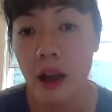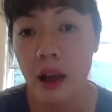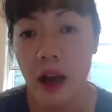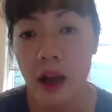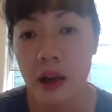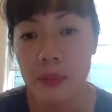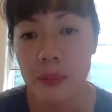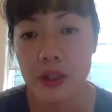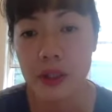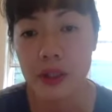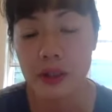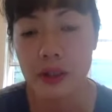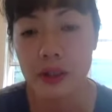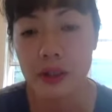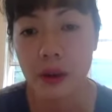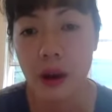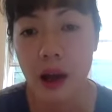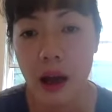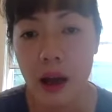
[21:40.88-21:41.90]
um,
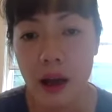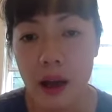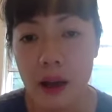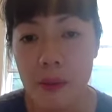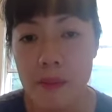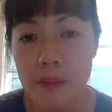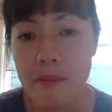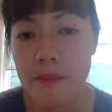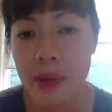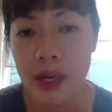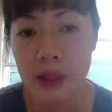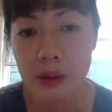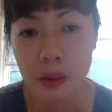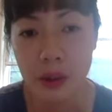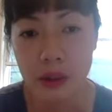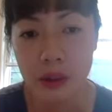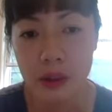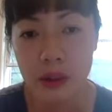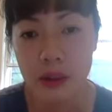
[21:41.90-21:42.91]
to uh, many
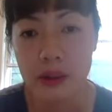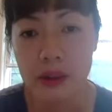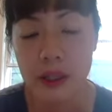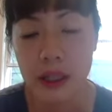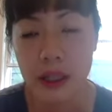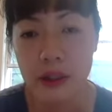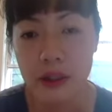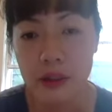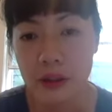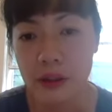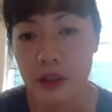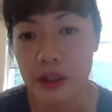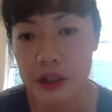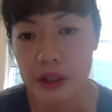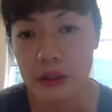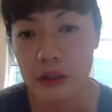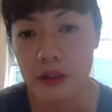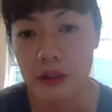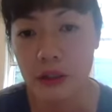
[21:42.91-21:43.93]
workers in
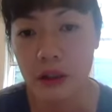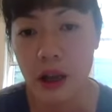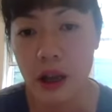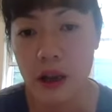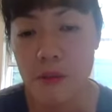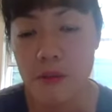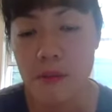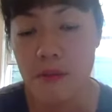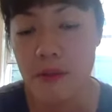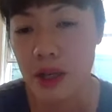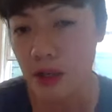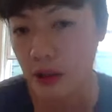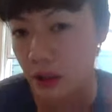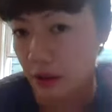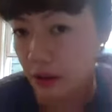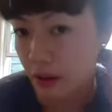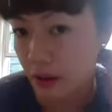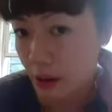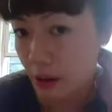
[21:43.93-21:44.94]
traditional um,
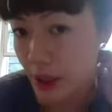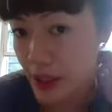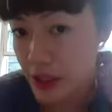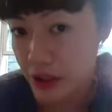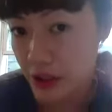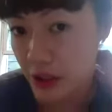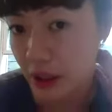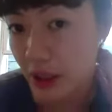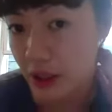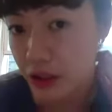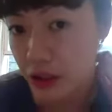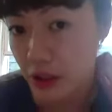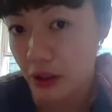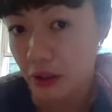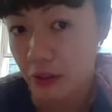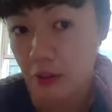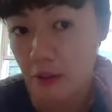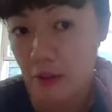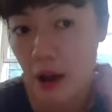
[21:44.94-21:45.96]
internal combustion
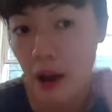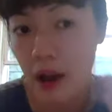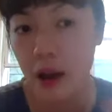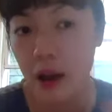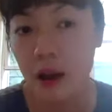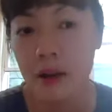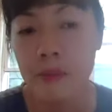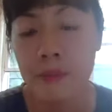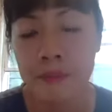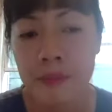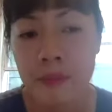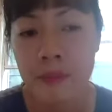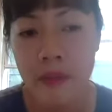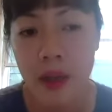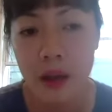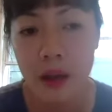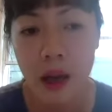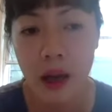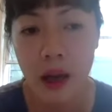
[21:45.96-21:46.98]
engine uh,
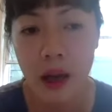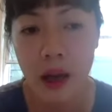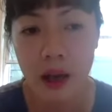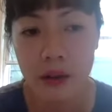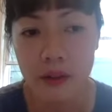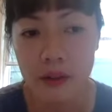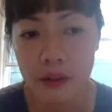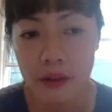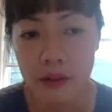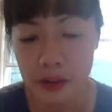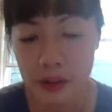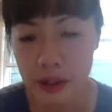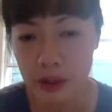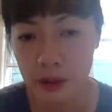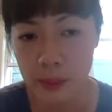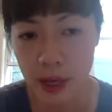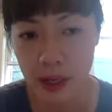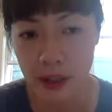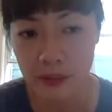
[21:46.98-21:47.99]
uh,
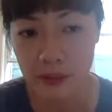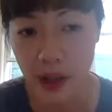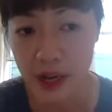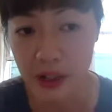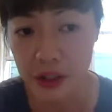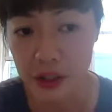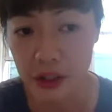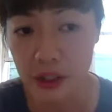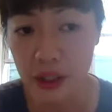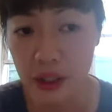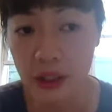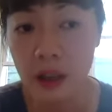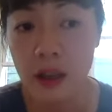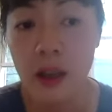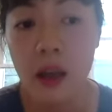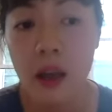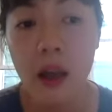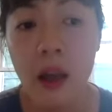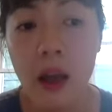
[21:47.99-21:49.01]
vehicle manufacturing.
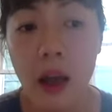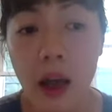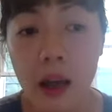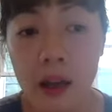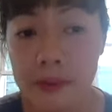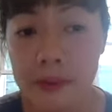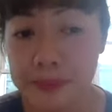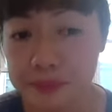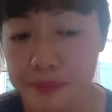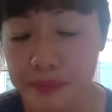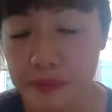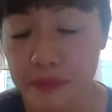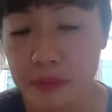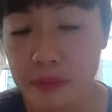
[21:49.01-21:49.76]
Um,